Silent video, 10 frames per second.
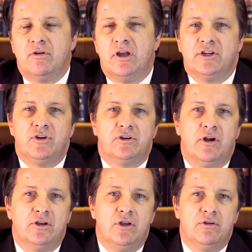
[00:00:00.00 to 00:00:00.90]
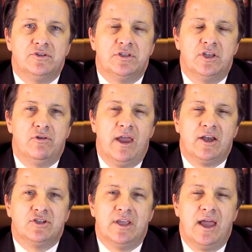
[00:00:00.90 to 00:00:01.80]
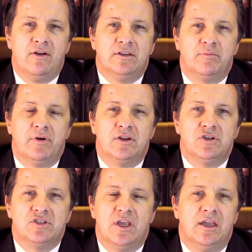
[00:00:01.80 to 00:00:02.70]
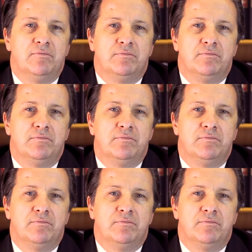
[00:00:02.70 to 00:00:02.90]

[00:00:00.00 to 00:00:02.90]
contractor on notice that you're actually out at the project site